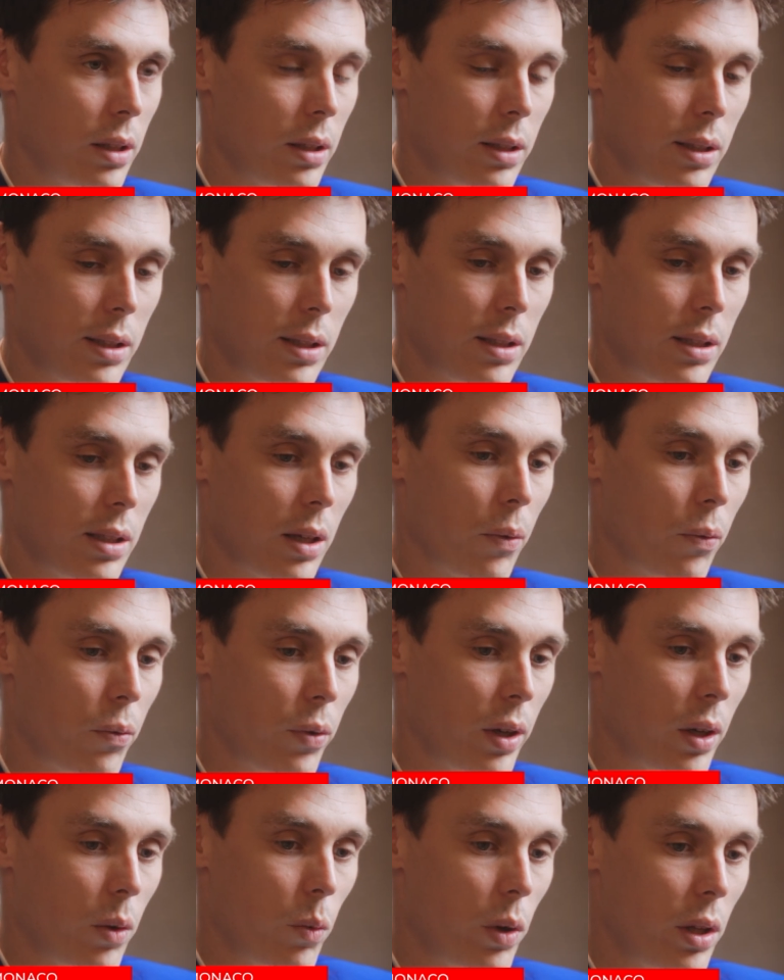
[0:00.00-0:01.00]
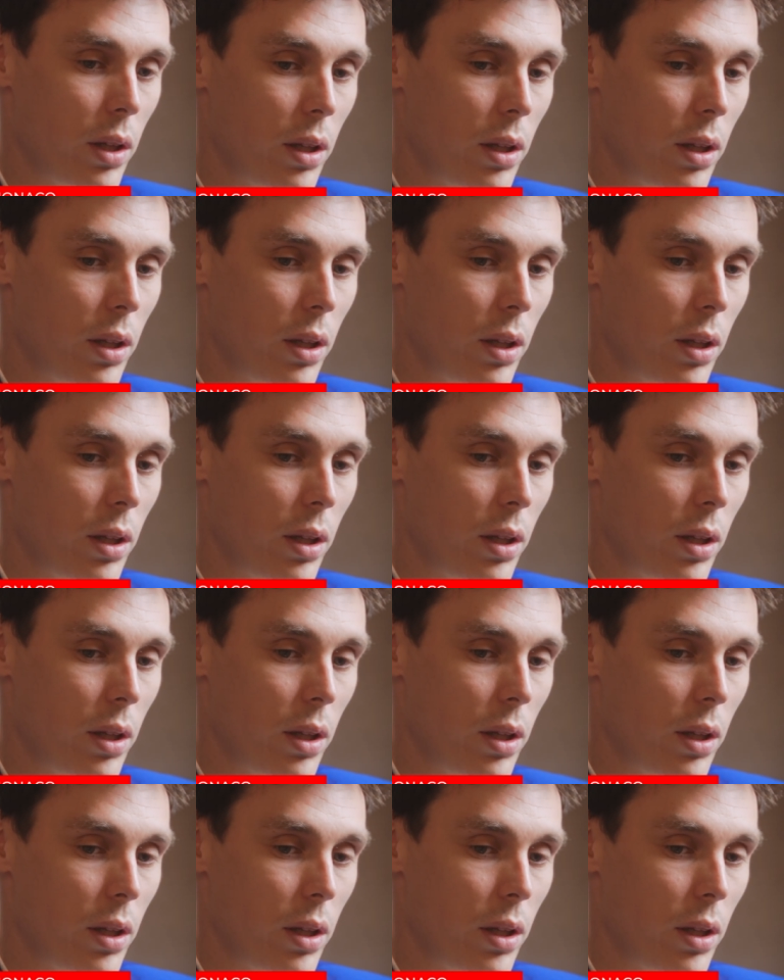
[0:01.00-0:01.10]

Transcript: This is something we